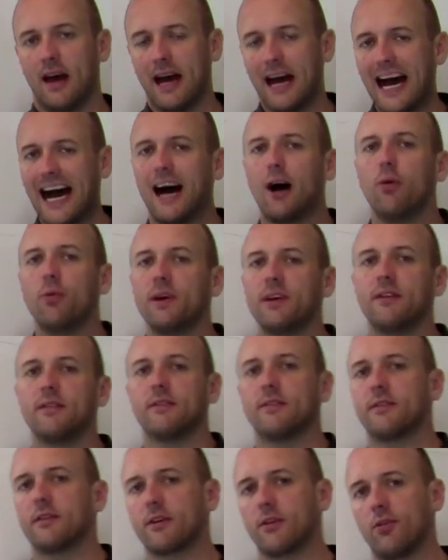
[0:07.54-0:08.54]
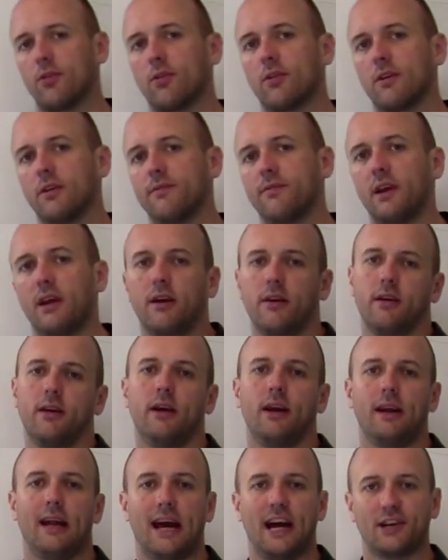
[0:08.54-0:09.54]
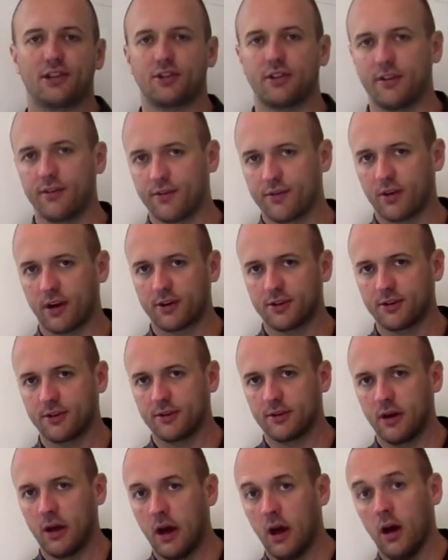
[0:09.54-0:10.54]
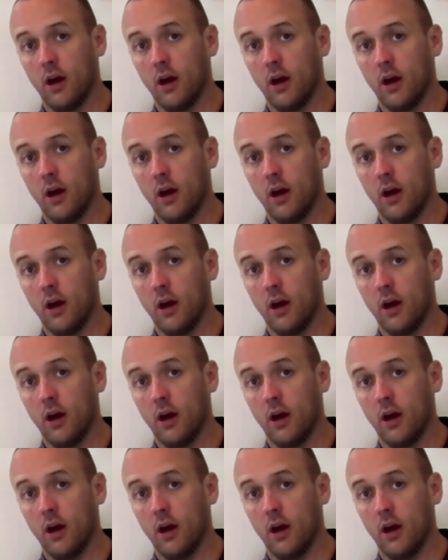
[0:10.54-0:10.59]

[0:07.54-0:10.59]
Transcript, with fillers: How is the core of the internet actually structured?